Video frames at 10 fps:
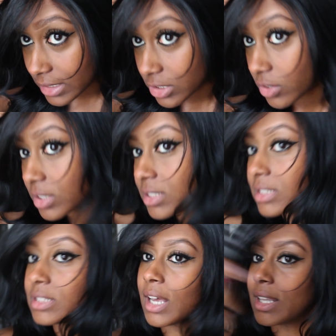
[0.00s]
So this is
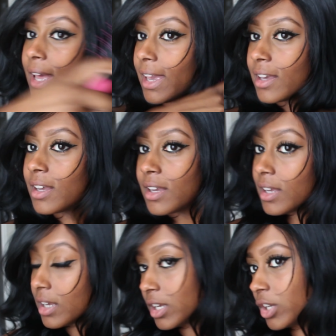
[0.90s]
not like,
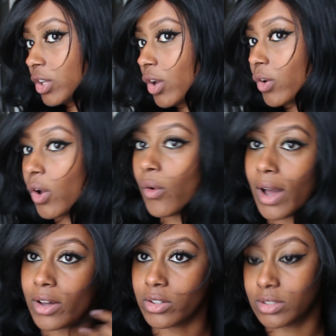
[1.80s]
you know, go
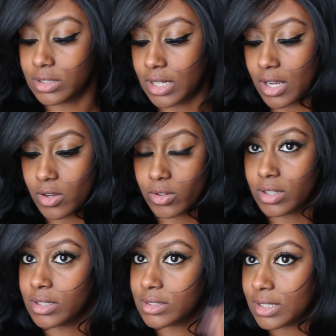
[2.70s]
out on the town,
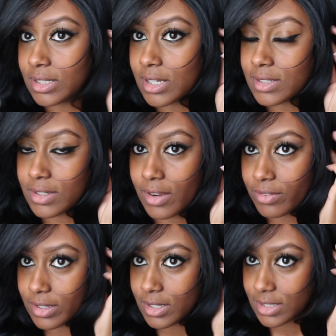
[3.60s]
because it
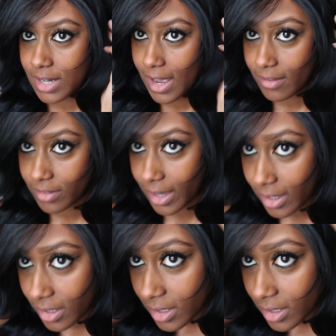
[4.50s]
definitely doesn't have like,